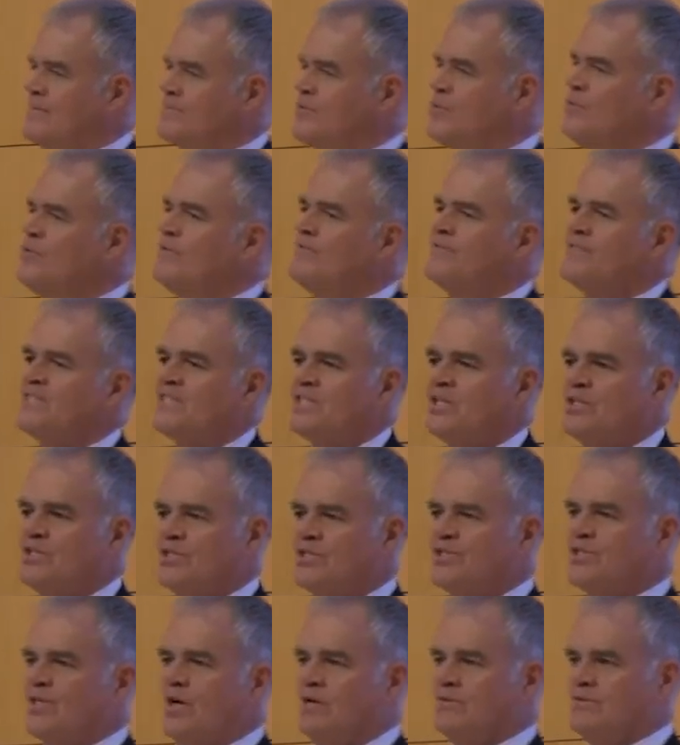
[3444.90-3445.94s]
two of his
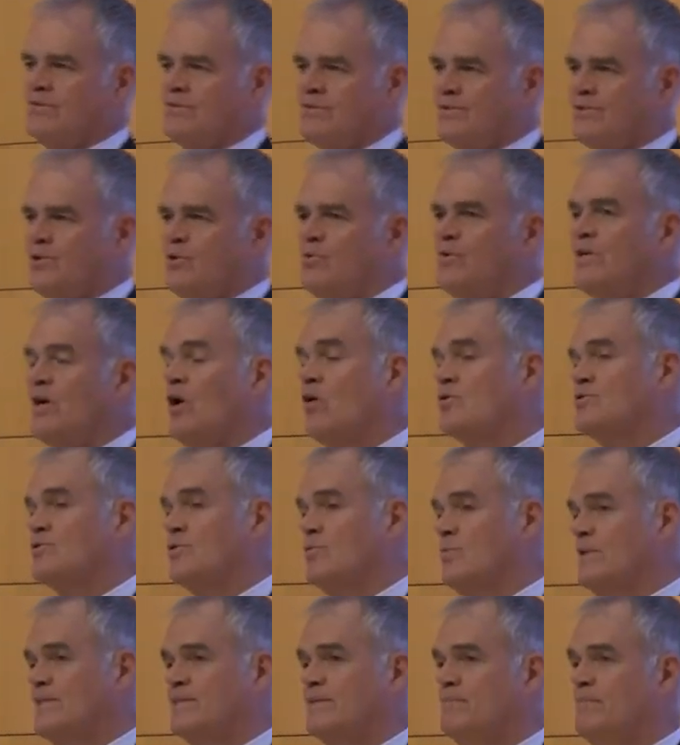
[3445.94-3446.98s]
consultants, who he
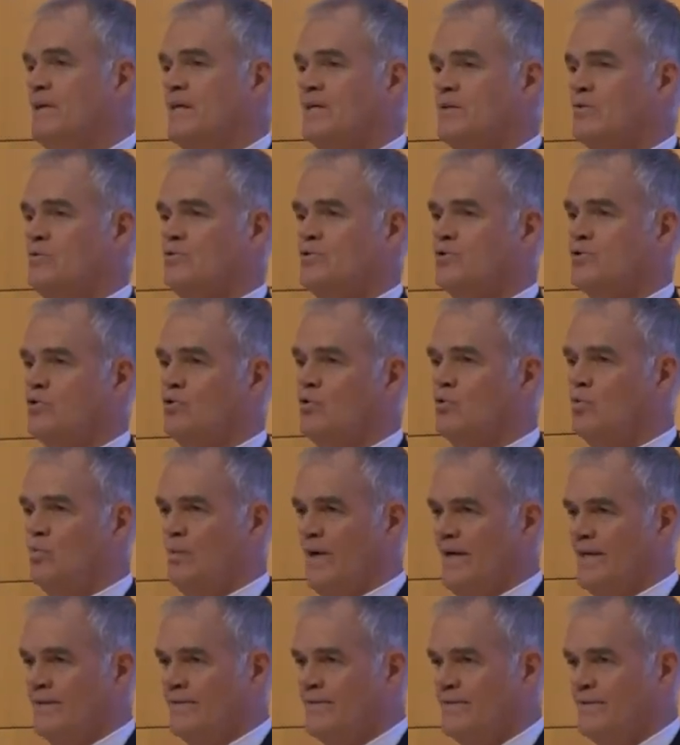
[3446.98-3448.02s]
also went to medical school
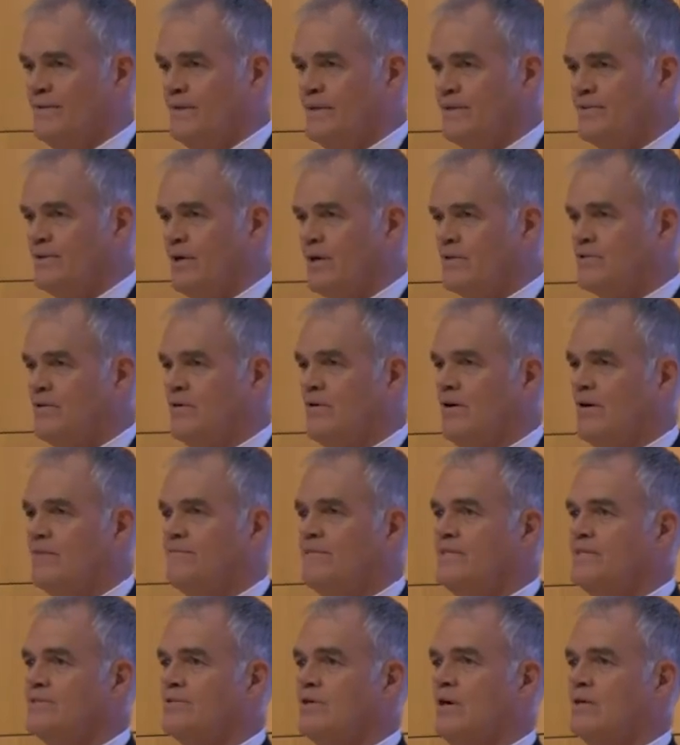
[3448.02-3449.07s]
with, Dr.
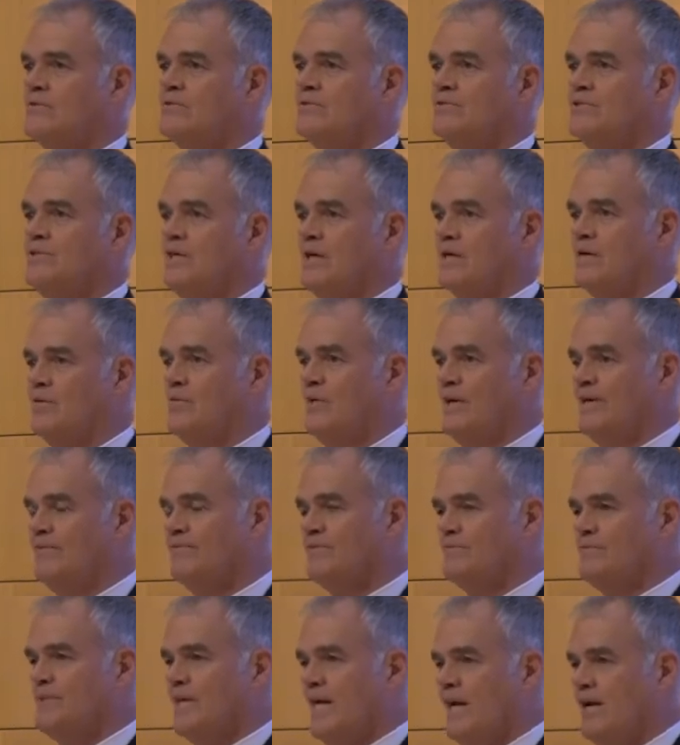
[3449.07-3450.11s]
Harvey and Dr. Checkaway
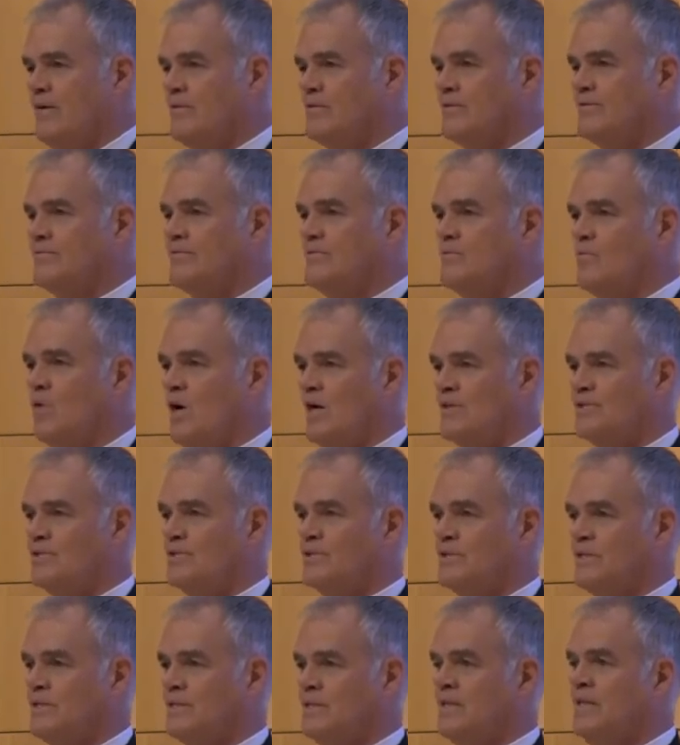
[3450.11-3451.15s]
from Yale and from
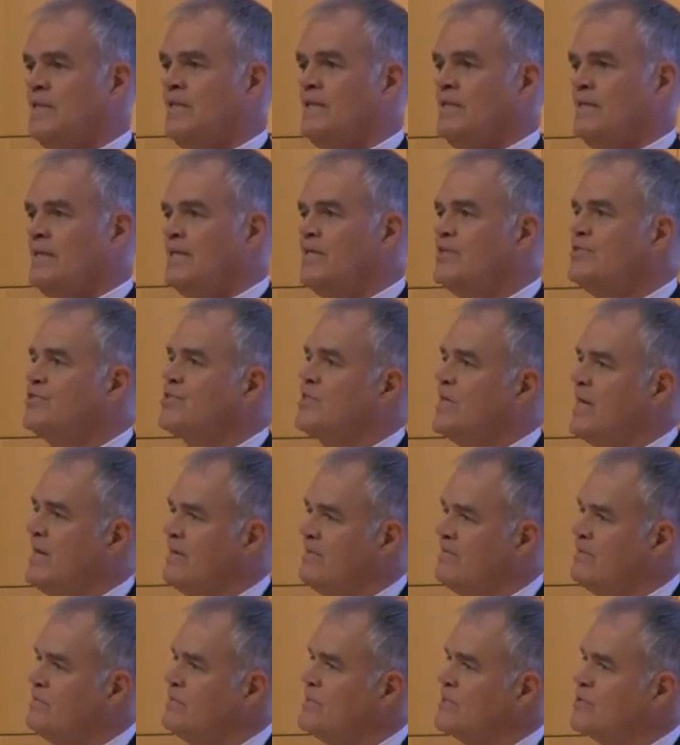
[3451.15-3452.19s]
Washington, each
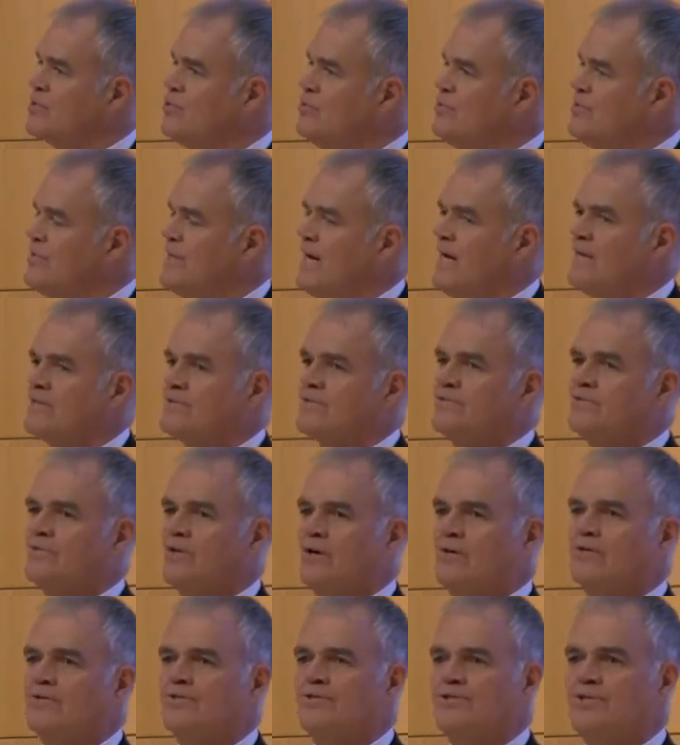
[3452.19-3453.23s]
gave him a
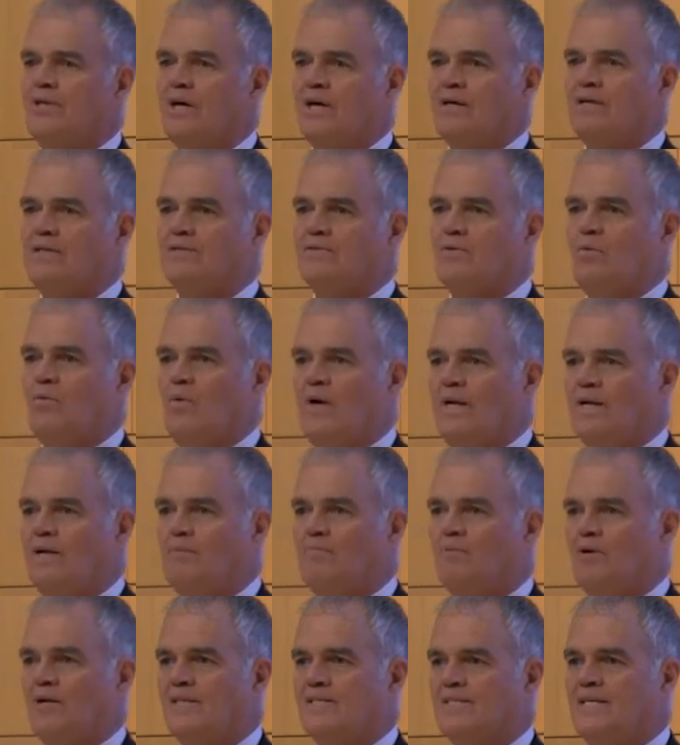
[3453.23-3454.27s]
$2,000 check as a
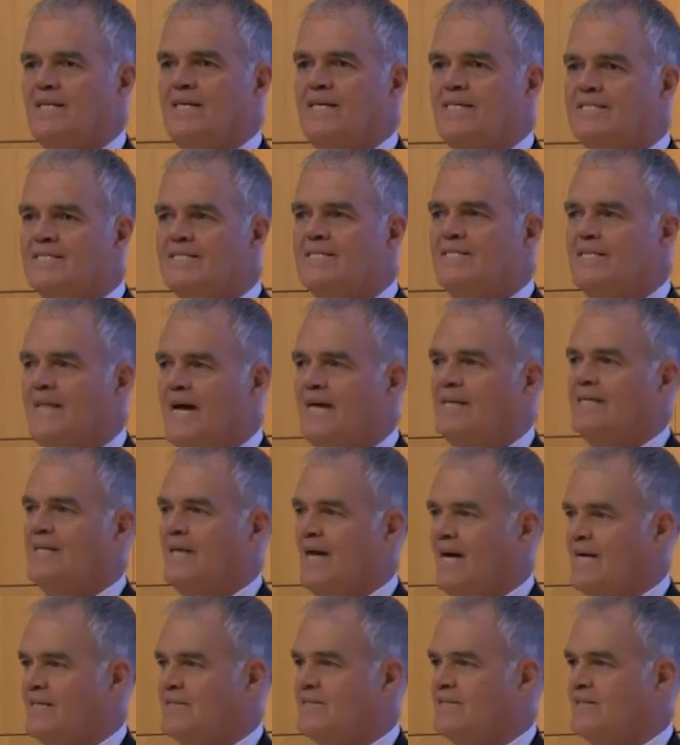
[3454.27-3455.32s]
wedding present. Isn't that
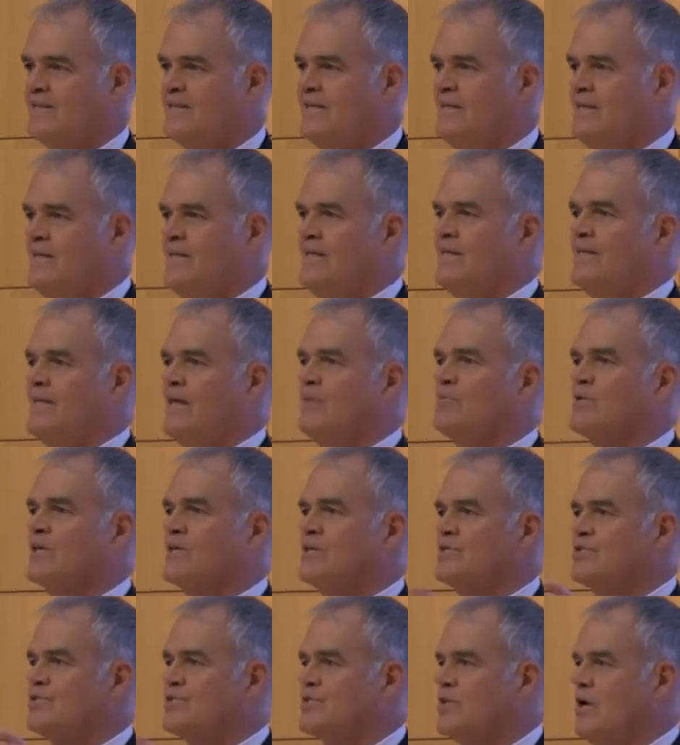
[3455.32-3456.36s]
nice? They were
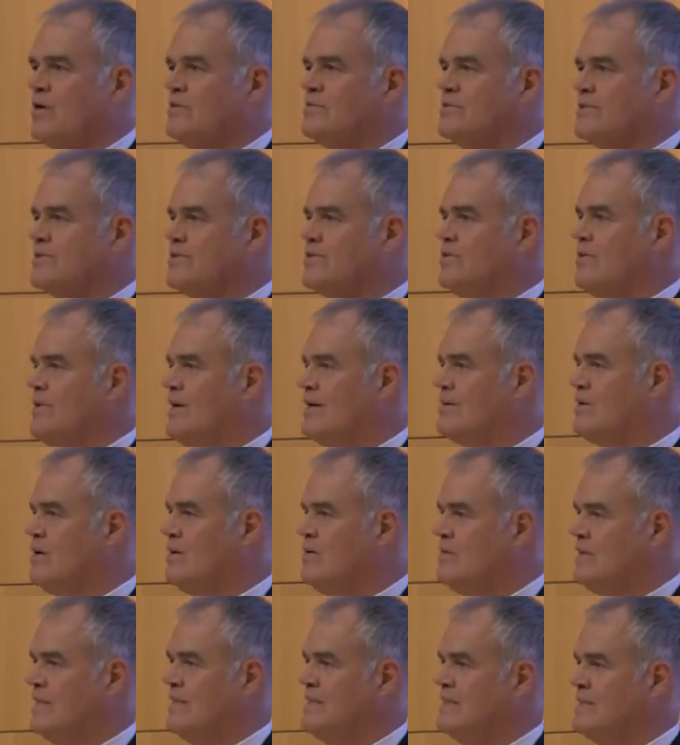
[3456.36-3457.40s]
consultants to
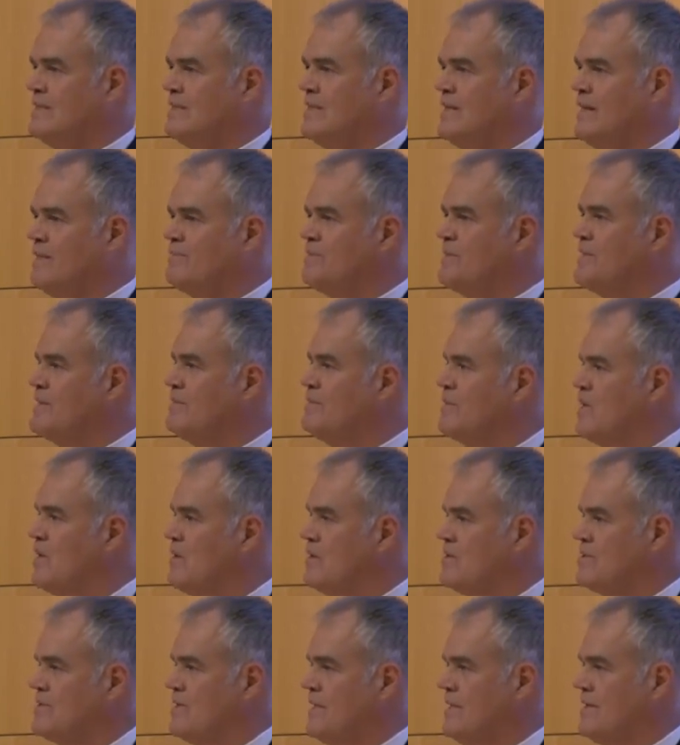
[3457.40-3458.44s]
Alcoa in the
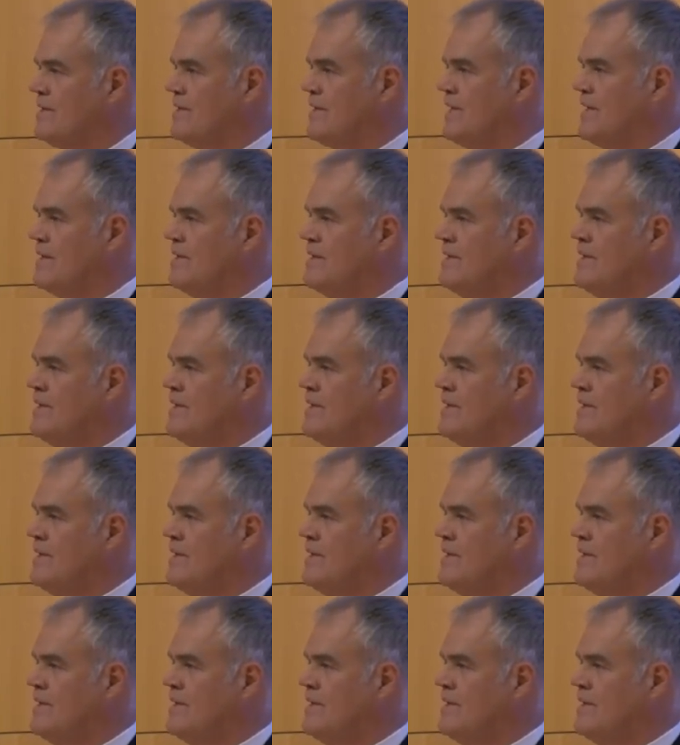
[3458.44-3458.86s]
epidemiology area.